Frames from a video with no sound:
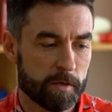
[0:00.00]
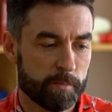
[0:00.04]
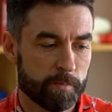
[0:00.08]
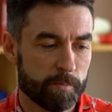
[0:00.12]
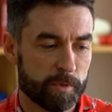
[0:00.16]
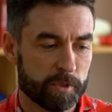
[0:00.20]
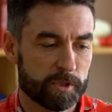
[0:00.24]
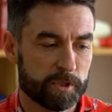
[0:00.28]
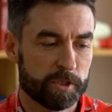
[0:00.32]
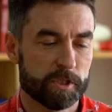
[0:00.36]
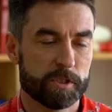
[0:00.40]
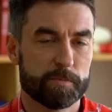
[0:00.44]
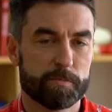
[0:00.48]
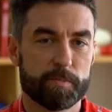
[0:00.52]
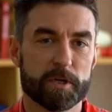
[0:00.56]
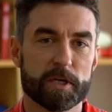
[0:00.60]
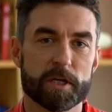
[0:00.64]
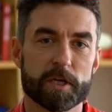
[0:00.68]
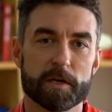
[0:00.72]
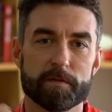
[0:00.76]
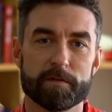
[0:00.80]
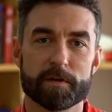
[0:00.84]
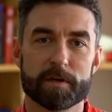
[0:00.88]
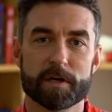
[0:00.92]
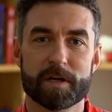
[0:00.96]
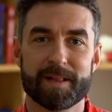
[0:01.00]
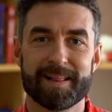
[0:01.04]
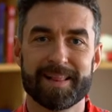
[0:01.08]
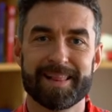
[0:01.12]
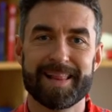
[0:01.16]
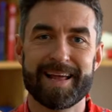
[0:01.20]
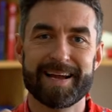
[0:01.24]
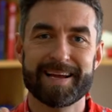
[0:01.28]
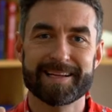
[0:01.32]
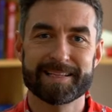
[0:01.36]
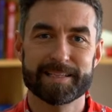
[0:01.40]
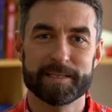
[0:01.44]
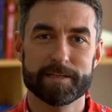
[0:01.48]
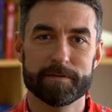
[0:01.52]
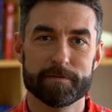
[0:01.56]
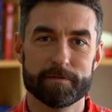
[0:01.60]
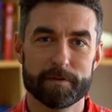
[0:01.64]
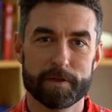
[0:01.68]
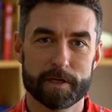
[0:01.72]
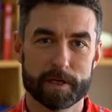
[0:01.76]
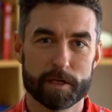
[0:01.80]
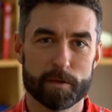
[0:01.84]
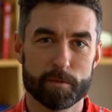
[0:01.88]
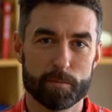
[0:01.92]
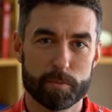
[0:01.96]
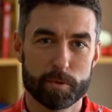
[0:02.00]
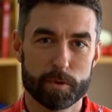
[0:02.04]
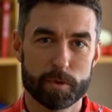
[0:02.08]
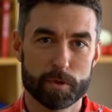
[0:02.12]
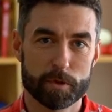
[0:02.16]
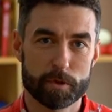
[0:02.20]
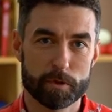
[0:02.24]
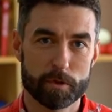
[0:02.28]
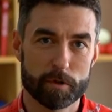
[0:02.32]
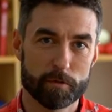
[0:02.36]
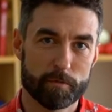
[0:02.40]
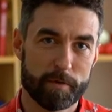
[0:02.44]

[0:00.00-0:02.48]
but she's speaking of a collective, like a plural,